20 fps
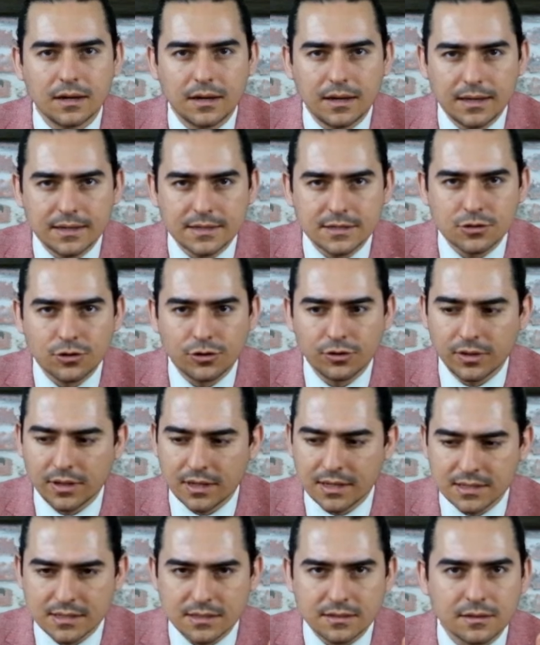as long
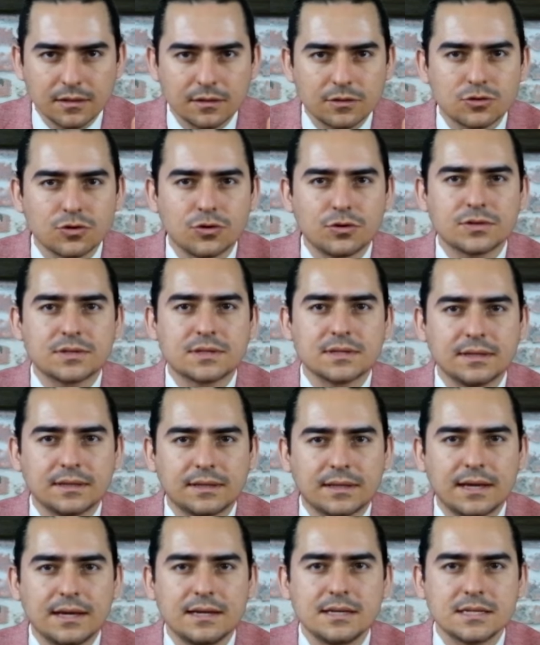as the total
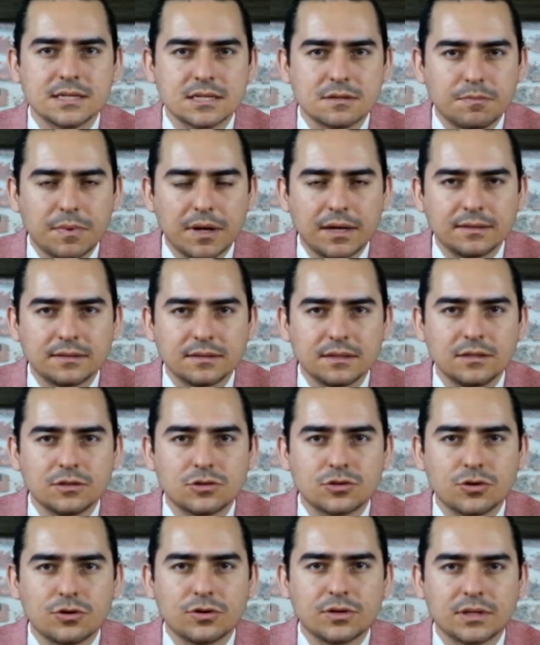days spent in
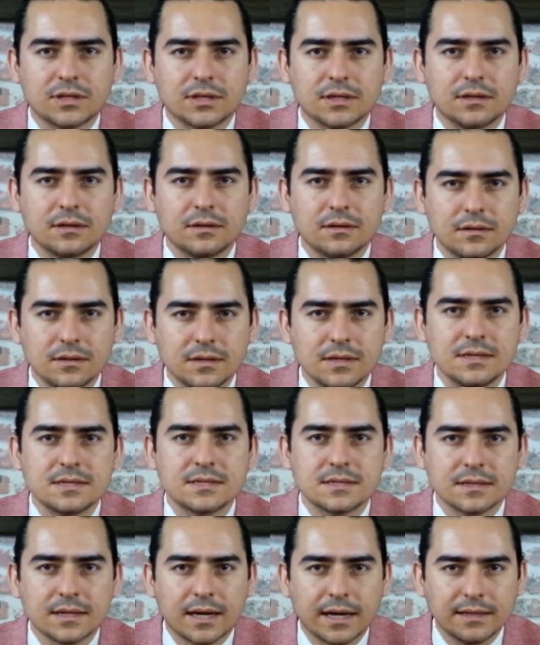Turkey
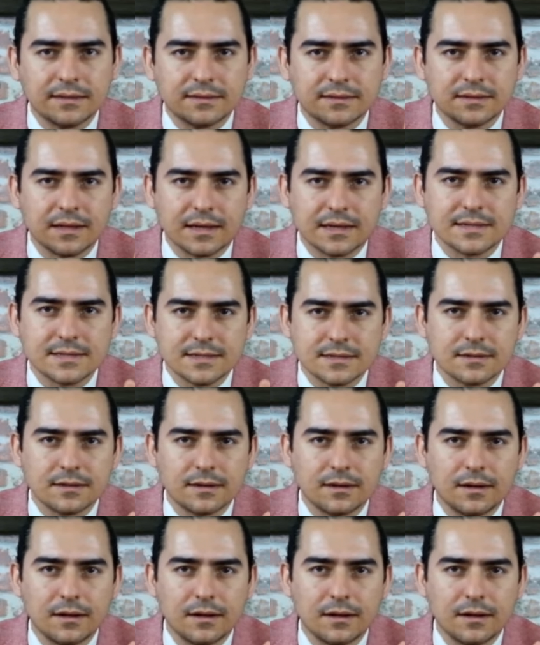is 90 days.